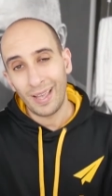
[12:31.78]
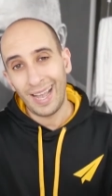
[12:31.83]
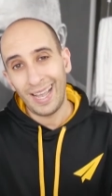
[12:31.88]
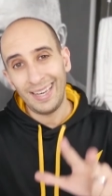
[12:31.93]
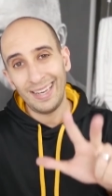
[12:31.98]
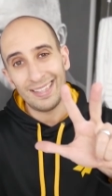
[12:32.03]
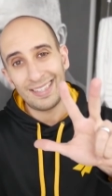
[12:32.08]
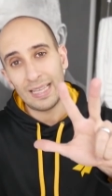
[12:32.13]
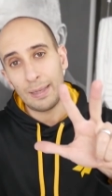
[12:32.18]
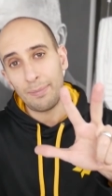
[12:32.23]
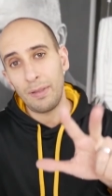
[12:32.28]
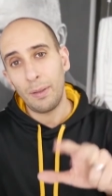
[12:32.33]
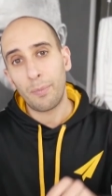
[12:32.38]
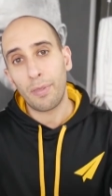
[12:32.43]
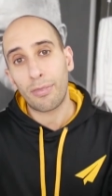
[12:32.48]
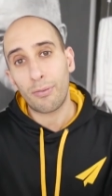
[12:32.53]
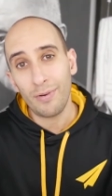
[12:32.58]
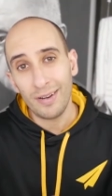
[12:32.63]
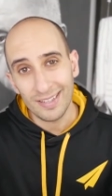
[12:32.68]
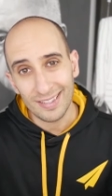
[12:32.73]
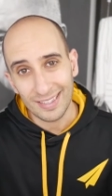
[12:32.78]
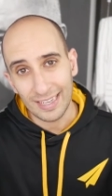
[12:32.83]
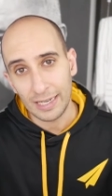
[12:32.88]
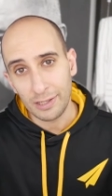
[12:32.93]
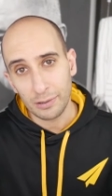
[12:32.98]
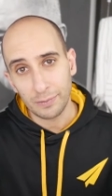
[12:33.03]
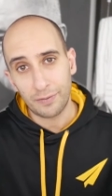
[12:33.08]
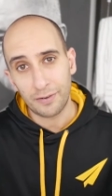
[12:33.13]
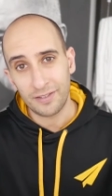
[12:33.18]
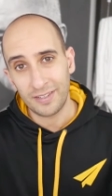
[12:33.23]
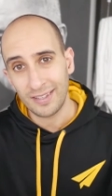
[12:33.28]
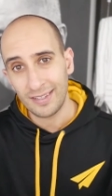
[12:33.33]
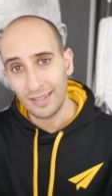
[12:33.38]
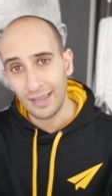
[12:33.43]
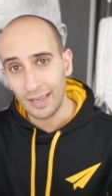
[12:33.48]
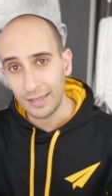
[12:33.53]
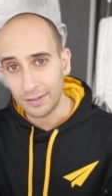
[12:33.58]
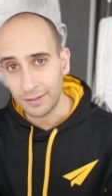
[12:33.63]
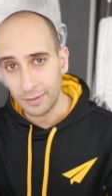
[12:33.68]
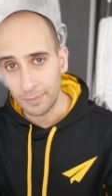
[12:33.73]
And then step number three is schedule for
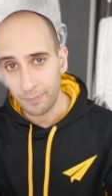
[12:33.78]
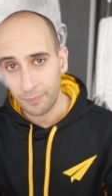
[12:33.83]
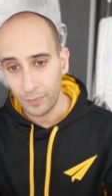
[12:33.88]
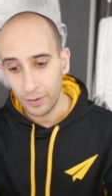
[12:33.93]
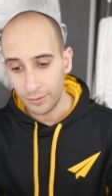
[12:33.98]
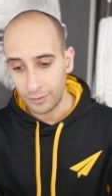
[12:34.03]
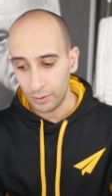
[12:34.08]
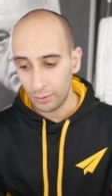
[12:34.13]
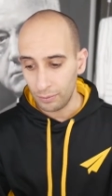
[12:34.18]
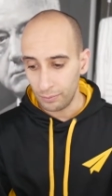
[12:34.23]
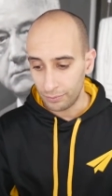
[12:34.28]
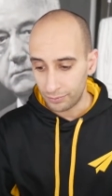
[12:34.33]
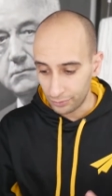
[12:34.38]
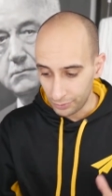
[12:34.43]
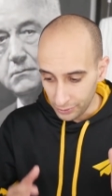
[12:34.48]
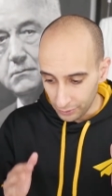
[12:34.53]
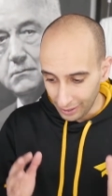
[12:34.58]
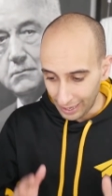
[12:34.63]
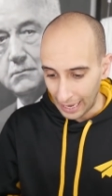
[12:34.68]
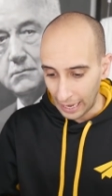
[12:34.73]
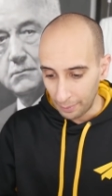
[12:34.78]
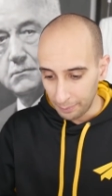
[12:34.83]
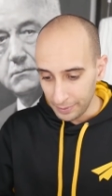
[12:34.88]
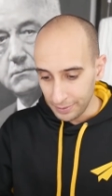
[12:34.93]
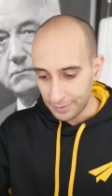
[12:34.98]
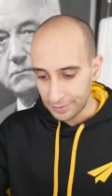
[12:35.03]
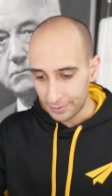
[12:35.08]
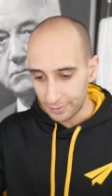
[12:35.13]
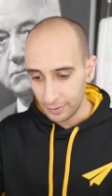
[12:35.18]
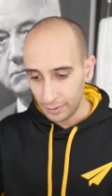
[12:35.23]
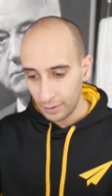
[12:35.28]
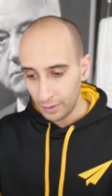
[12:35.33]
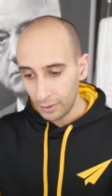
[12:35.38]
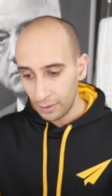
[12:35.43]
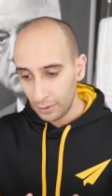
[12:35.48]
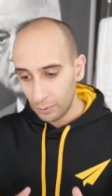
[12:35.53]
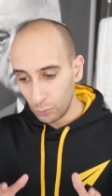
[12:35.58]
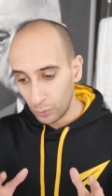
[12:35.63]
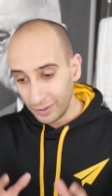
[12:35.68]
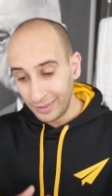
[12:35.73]
success. So, so your habits
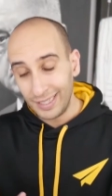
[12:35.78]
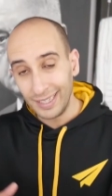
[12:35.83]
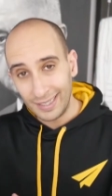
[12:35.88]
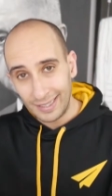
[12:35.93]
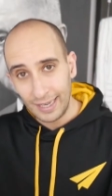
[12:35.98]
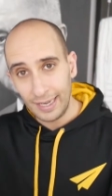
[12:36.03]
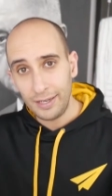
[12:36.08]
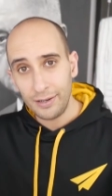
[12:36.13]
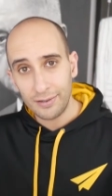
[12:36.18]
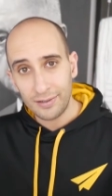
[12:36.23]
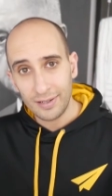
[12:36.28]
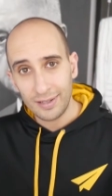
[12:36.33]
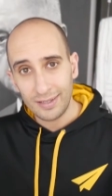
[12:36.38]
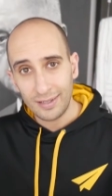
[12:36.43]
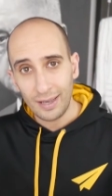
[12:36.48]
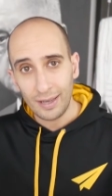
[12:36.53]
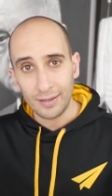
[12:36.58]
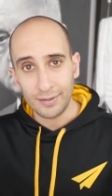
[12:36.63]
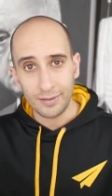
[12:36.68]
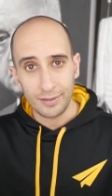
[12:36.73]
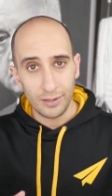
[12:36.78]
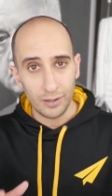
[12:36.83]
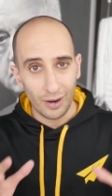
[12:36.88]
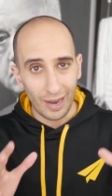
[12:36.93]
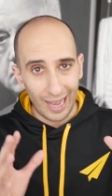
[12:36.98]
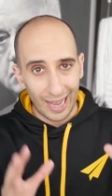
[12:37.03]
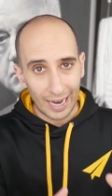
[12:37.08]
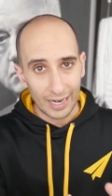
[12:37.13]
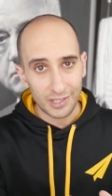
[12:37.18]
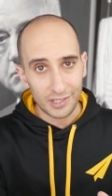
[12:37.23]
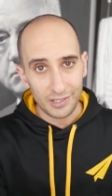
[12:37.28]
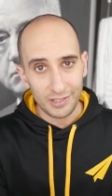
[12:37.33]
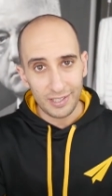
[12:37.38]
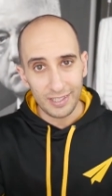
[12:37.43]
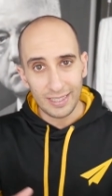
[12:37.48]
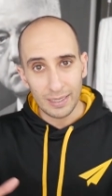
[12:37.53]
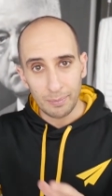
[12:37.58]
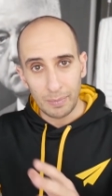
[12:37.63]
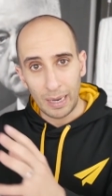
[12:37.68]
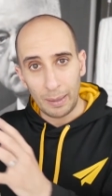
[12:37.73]
will dictate your success. Your actions
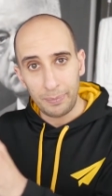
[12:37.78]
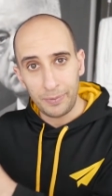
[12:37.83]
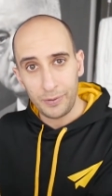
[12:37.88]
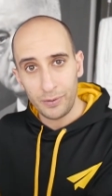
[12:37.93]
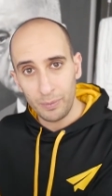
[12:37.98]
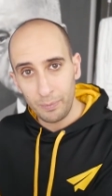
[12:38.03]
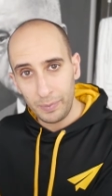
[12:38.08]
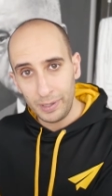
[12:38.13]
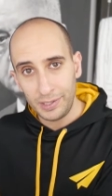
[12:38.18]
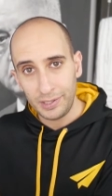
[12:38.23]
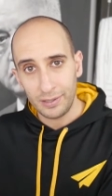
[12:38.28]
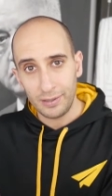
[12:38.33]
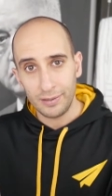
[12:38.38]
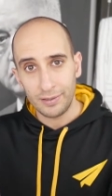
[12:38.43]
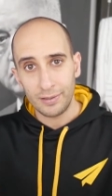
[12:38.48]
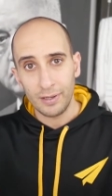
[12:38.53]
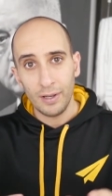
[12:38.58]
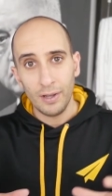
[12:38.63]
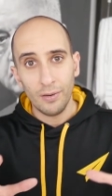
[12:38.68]
need to map to your ambitions.